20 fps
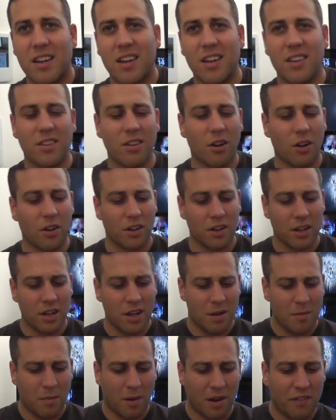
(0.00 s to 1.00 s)
turned on,
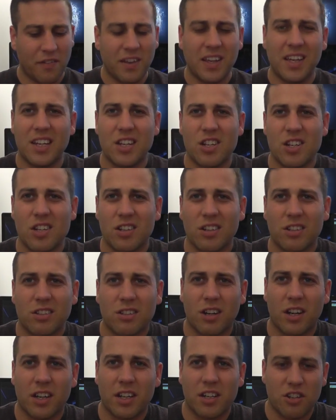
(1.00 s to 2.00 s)
but I think it just looks
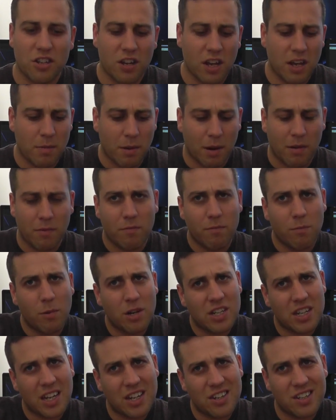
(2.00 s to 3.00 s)
kind of cheap. I
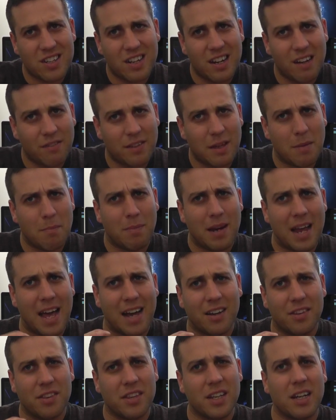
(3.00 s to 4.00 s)
wish they just left it
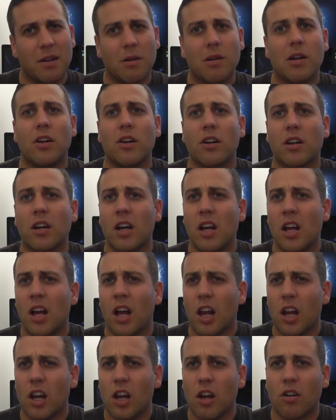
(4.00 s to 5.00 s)
black. I think that would look
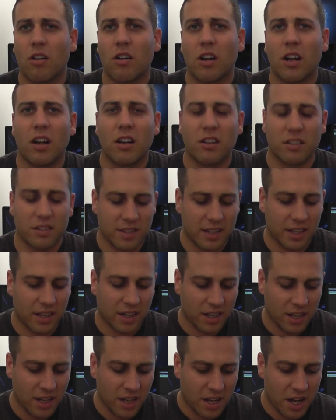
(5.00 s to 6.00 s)
a lot
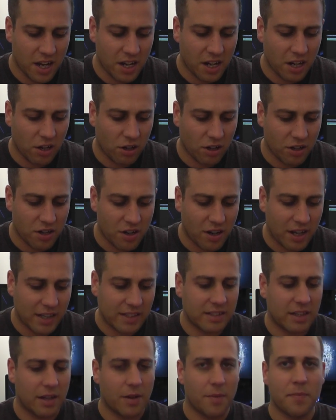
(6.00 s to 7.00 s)
classier and a lot
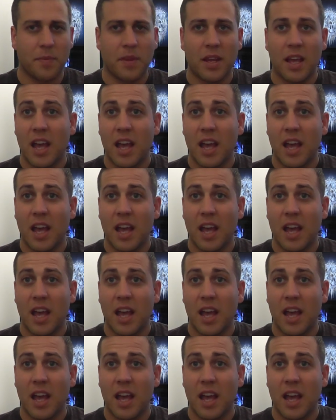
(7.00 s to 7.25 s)
nicer.